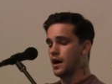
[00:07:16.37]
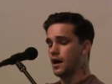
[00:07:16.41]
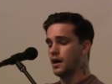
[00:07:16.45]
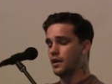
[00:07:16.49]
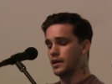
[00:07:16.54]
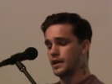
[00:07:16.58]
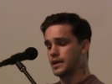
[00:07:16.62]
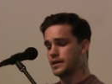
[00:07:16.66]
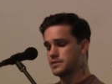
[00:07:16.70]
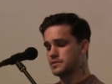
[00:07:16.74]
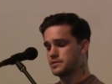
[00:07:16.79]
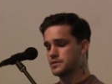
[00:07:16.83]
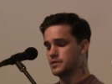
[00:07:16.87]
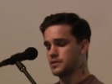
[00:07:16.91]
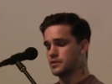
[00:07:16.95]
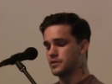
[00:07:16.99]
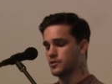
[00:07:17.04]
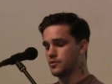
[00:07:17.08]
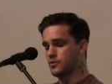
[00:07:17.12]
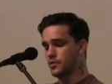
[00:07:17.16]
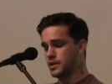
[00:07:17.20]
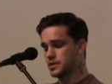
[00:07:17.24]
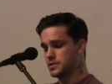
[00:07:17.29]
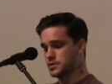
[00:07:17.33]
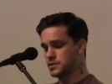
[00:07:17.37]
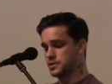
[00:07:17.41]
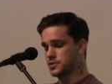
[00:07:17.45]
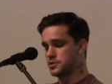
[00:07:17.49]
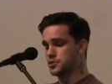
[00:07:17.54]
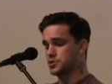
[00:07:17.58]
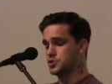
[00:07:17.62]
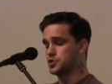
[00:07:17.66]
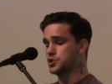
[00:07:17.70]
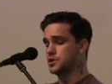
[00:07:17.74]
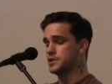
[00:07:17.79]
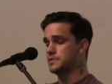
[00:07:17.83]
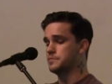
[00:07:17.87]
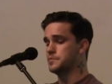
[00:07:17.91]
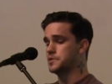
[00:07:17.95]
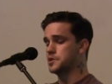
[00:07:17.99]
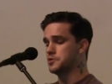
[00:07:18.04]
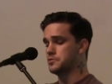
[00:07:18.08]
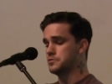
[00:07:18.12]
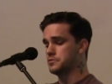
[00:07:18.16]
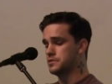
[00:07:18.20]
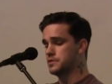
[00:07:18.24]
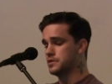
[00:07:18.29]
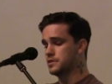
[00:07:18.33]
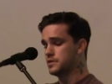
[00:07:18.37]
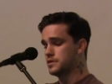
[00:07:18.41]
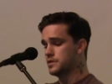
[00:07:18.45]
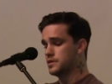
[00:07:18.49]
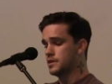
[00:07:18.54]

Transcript: I'll answer your question, she mewed.